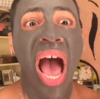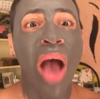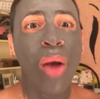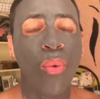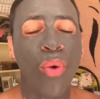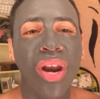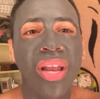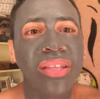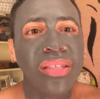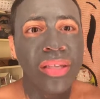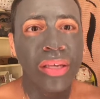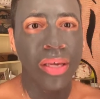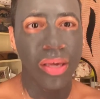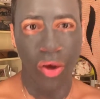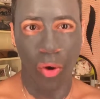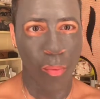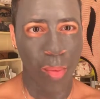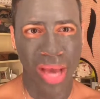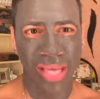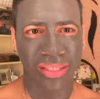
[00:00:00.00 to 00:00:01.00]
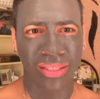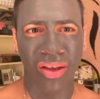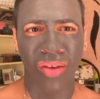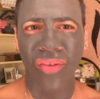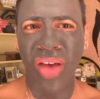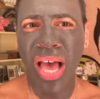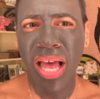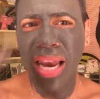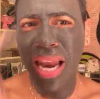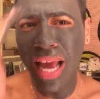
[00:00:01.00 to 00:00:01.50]
I wanted to kill
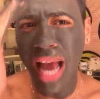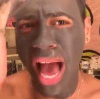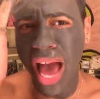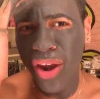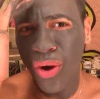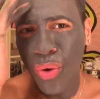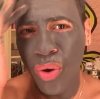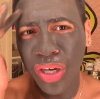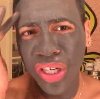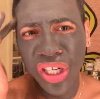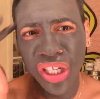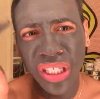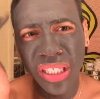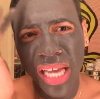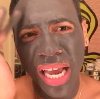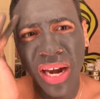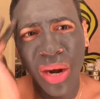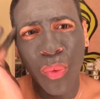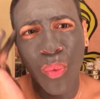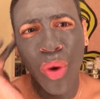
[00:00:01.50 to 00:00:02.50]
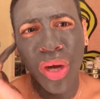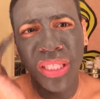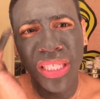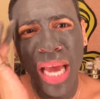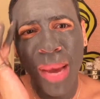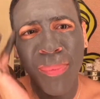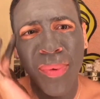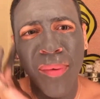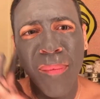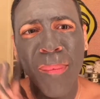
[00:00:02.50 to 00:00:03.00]
myself. Like, I don't understand what
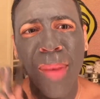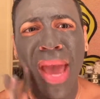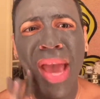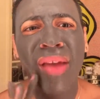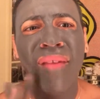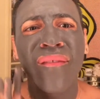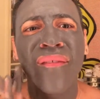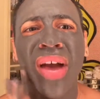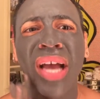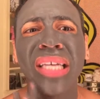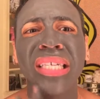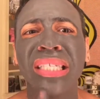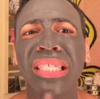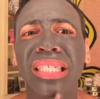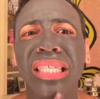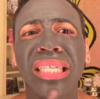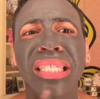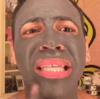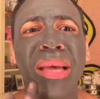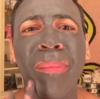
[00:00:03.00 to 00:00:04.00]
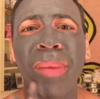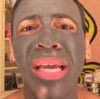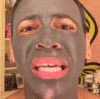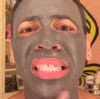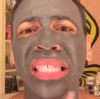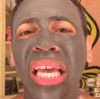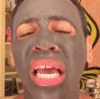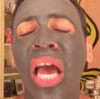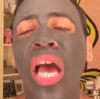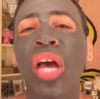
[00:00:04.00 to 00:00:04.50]
type of man finds this
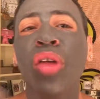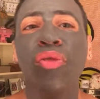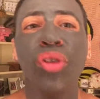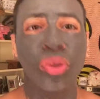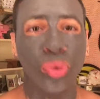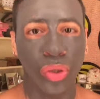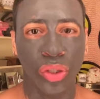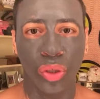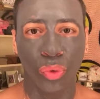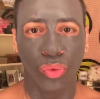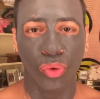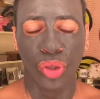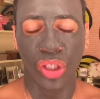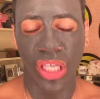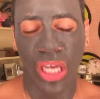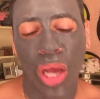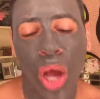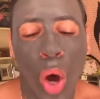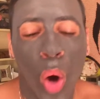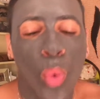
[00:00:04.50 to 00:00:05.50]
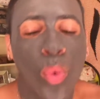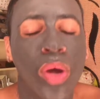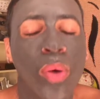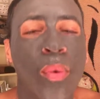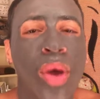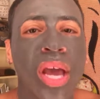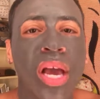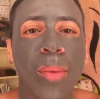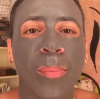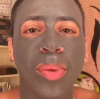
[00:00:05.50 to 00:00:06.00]
amazing. This was the routine. We
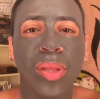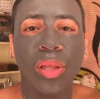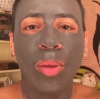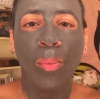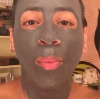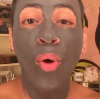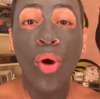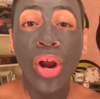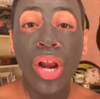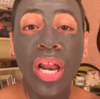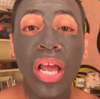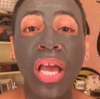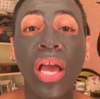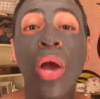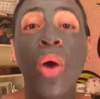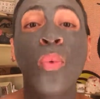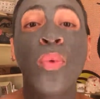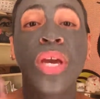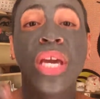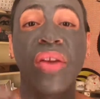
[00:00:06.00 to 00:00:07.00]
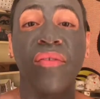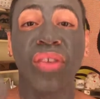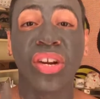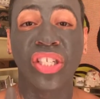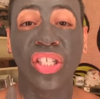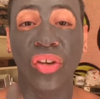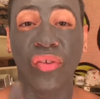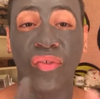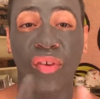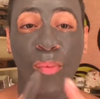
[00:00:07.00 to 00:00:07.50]
wake up in the morning, we give
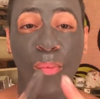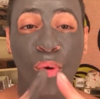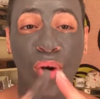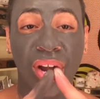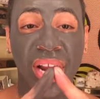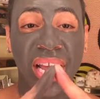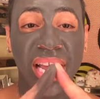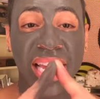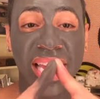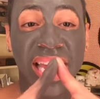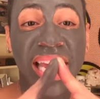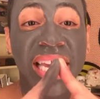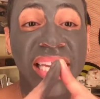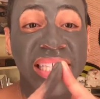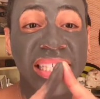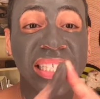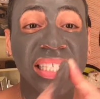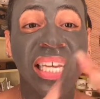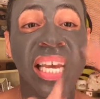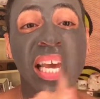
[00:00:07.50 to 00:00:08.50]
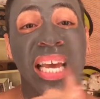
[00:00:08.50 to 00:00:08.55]
ourselves a morning kiss,